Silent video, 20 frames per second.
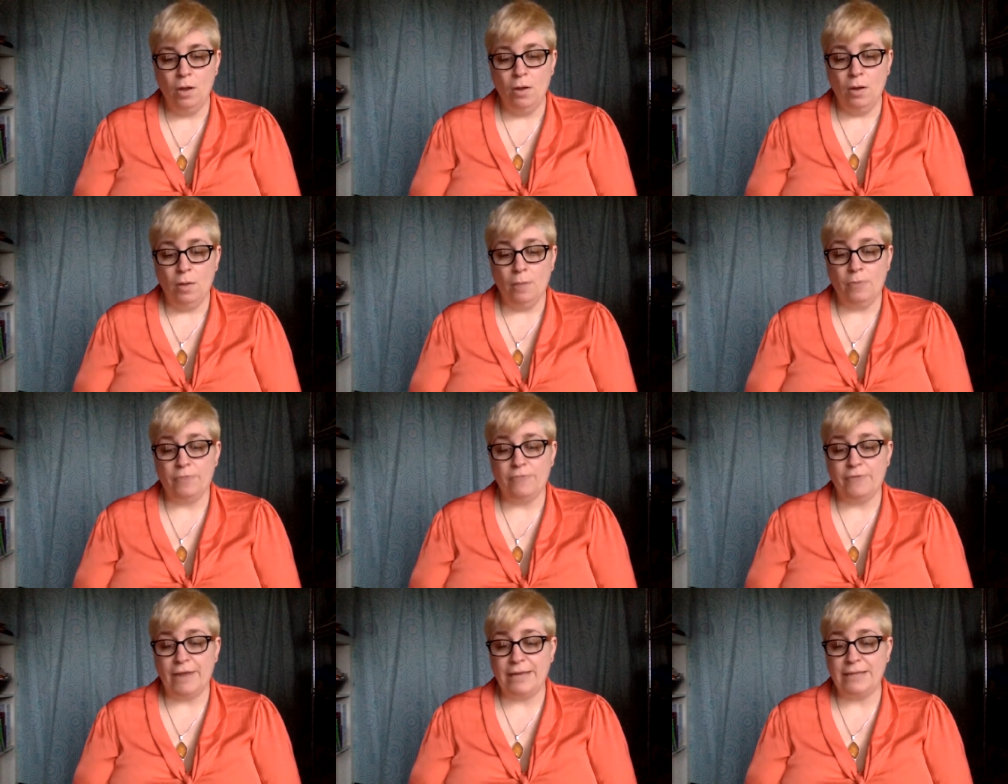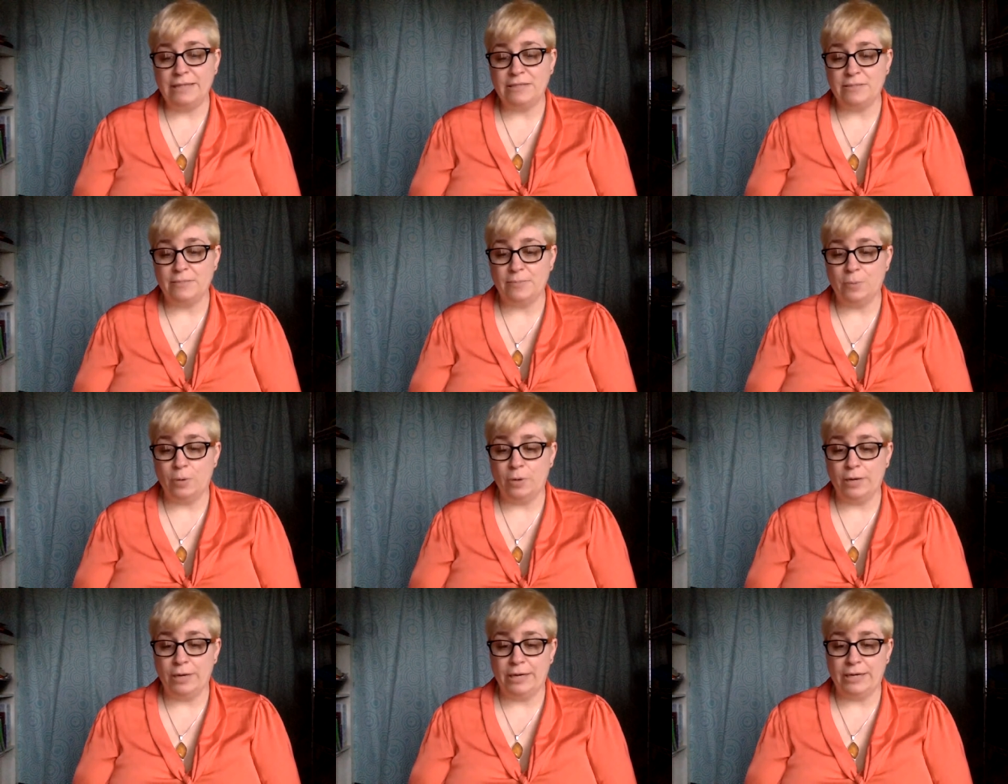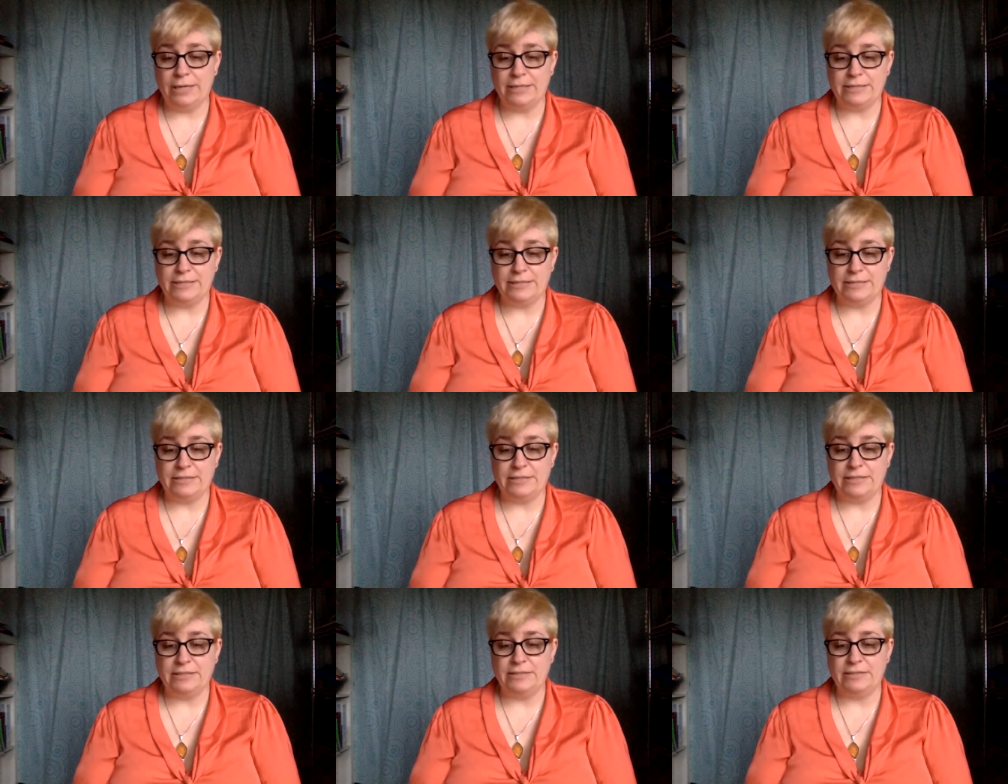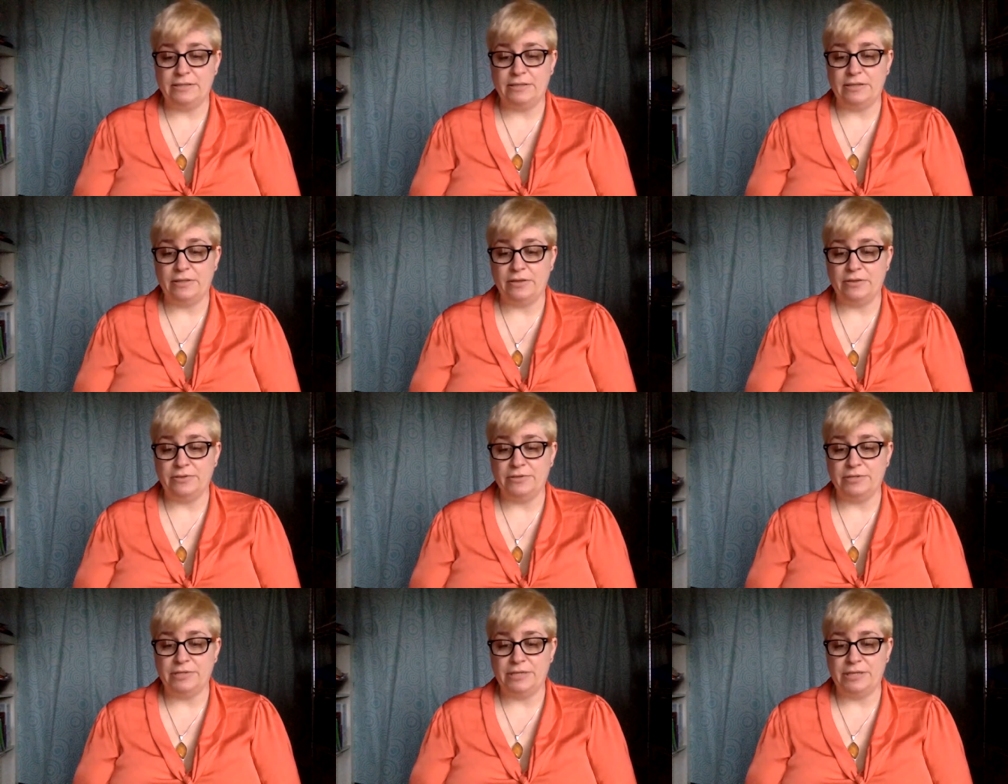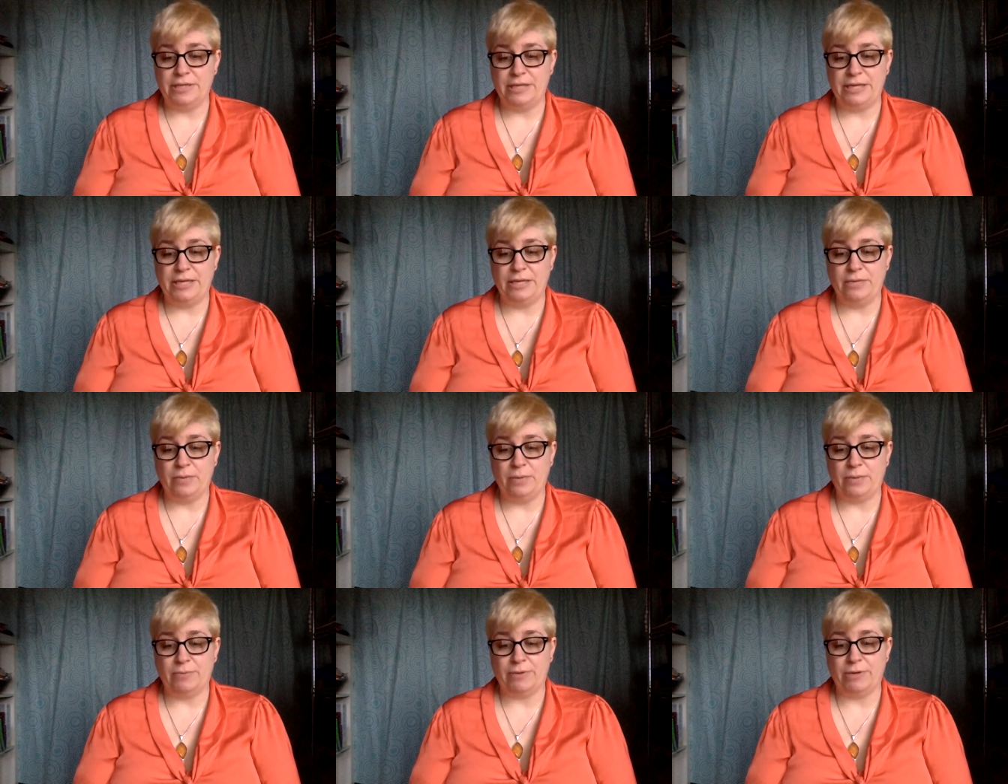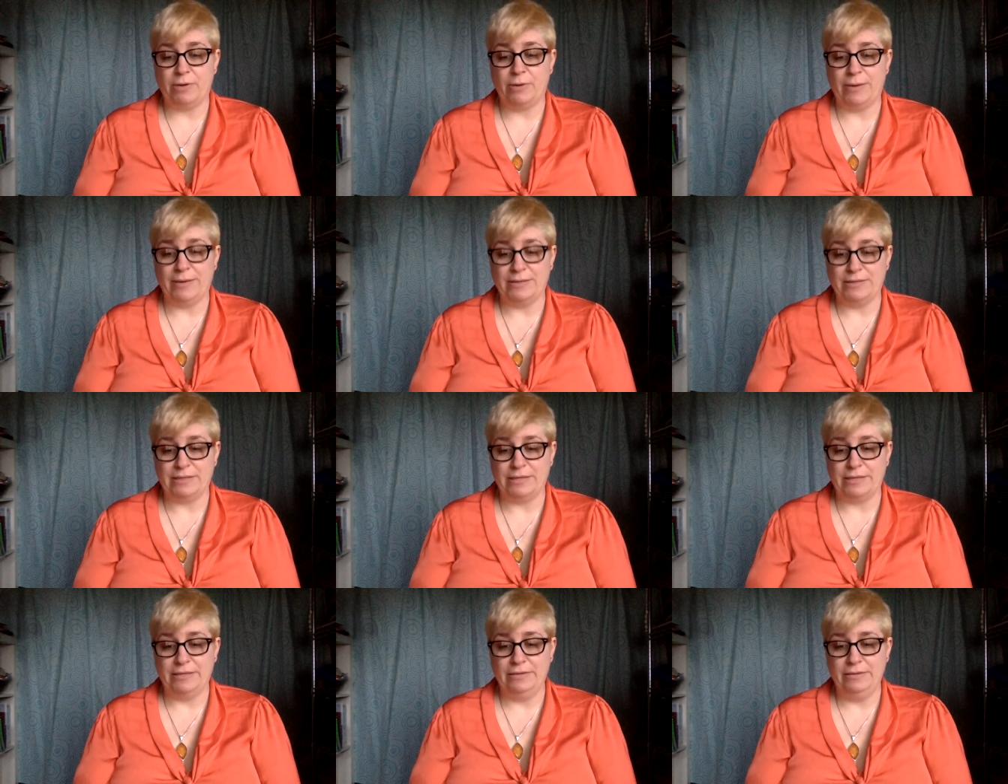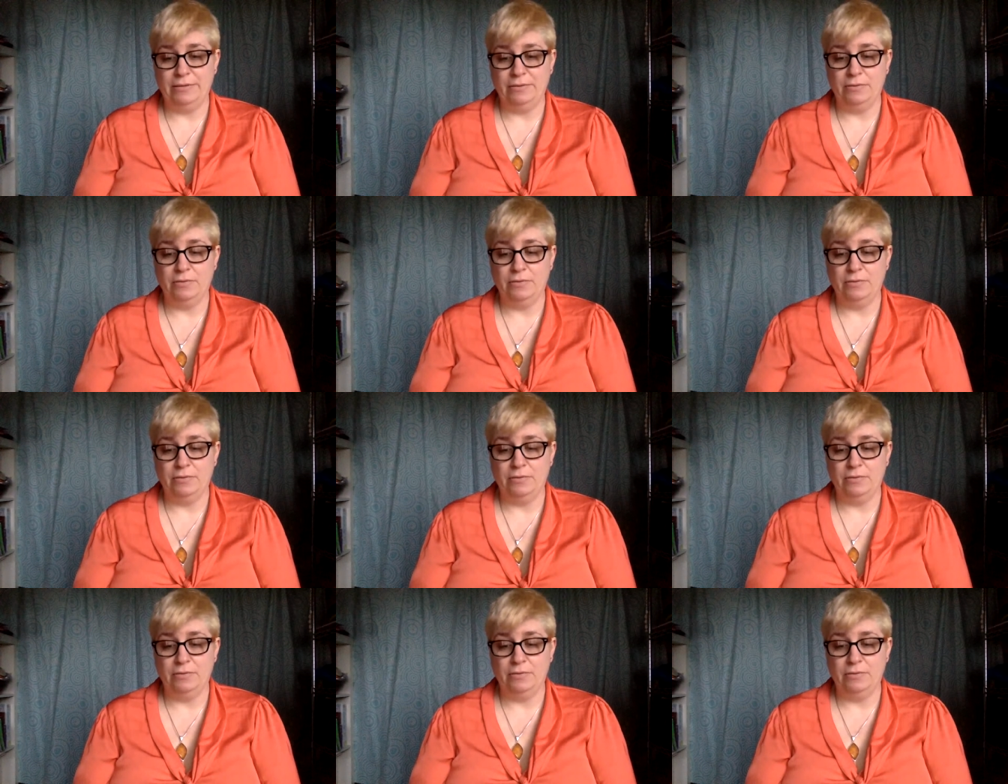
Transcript: Provide support and assistance to those in need when requested.